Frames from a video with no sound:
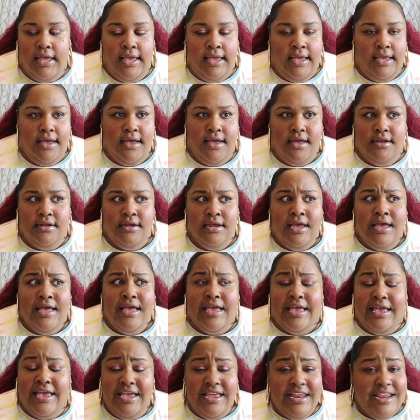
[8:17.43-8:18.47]
and
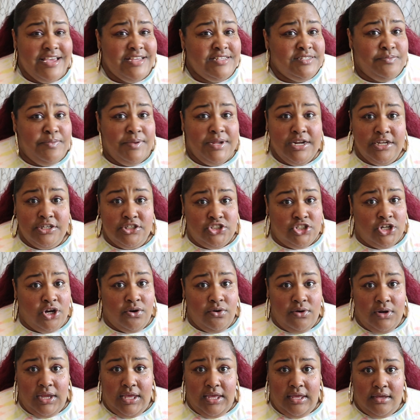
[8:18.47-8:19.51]
it has been a
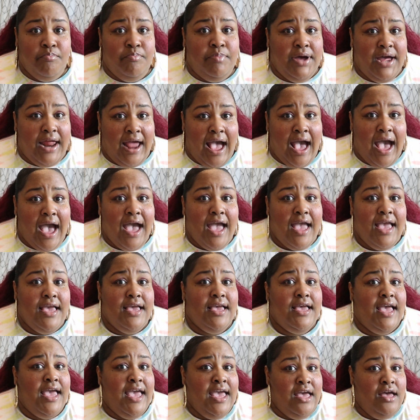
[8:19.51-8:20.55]
journey, but
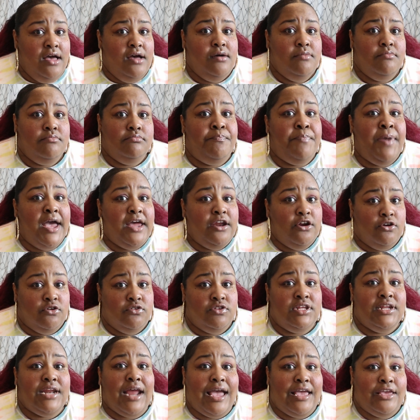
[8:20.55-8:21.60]
I am better
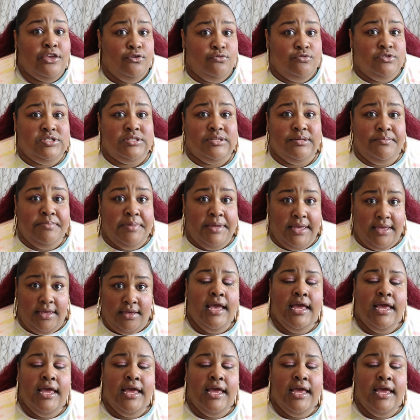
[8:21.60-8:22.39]
than I used to be.